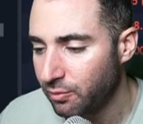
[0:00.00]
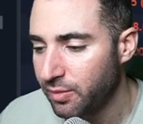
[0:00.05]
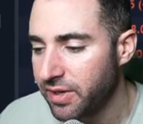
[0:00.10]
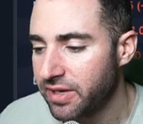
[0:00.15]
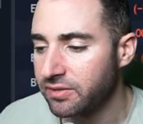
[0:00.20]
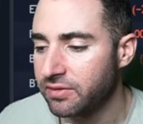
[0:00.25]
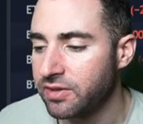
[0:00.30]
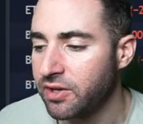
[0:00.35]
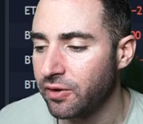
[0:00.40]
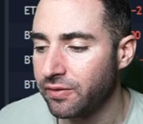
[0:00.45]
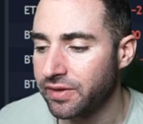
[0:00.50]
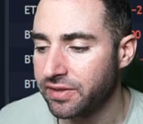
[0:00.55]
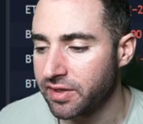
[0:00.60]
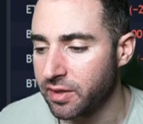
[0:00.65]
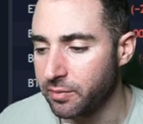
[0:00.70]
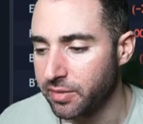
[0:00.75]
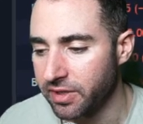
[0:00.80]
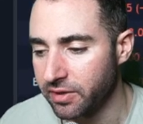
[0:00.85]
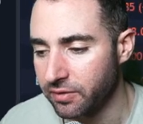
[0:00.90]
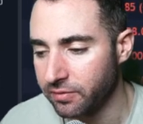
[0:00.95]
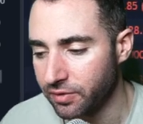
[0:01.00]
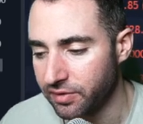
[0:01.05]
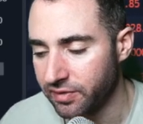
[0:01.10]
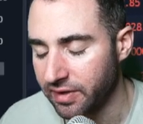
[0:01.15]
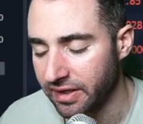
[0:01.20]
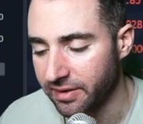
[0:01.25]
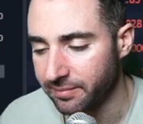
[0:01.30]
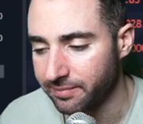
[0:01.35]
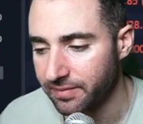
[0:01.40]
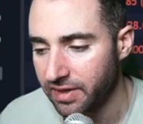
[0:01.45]
let's keep it here for a
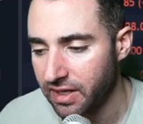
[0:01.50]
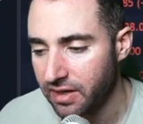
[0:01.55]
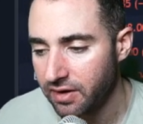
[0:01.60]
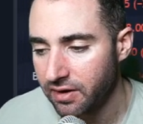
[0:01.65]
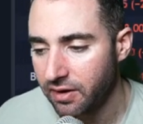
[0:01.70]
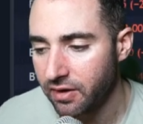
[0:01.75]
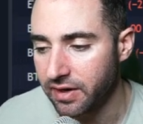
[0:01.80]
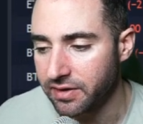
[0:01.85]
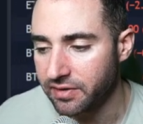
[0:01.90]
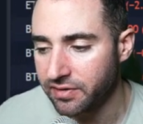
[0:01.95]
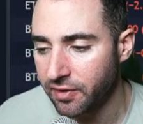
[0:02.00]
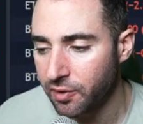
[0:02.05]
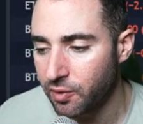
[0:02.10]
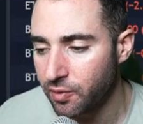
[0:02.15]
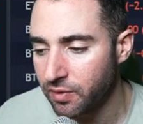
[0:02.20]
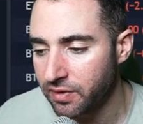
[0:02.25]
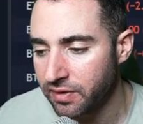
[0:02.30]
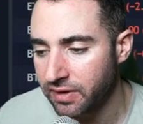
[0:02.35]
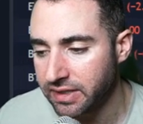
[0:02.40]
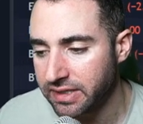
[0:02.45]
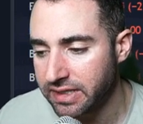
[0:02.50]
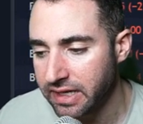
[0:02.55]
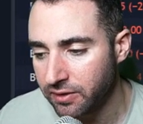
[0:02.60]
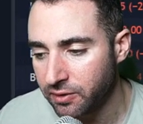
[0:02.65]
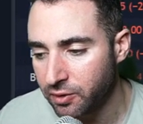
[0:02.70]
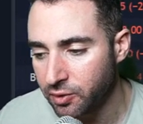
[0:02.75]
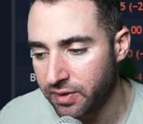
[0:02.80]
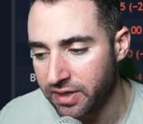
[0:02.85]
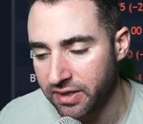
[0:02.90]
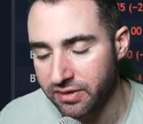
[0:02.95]
second. All right, so the
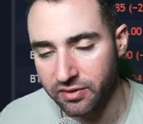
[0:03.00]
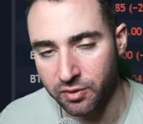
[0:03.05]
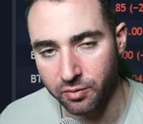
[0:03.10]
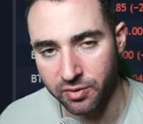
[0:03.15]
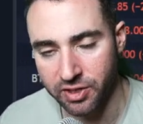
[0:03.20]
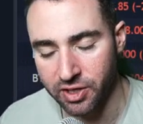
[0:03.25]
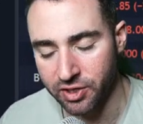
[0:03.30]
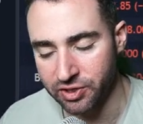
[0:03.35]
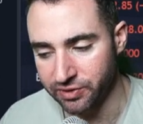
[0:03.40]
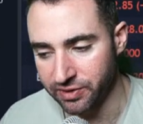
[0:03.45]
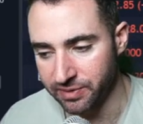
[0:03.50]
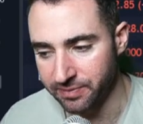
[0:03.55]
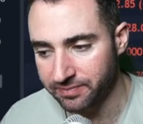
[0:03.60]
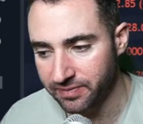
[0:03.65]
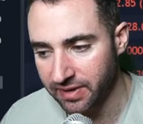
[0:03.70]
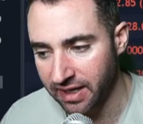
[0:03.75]
yellow is the 100,